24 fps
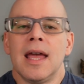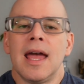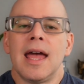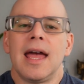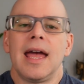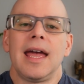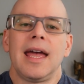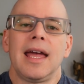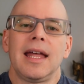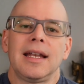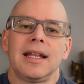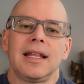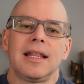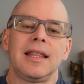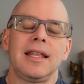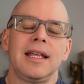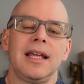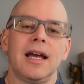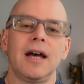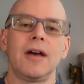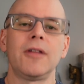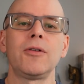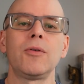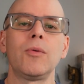And
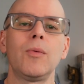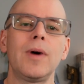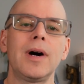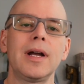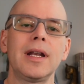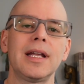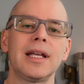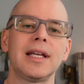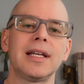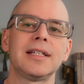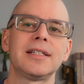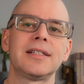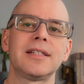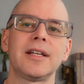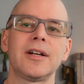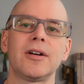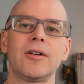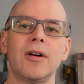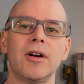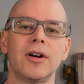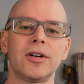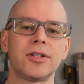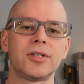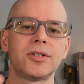the other one is there
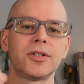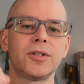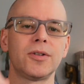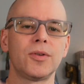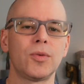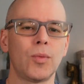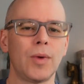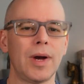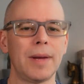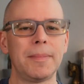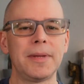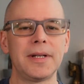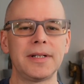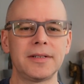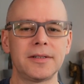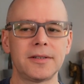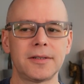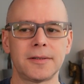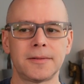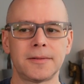are certain weapons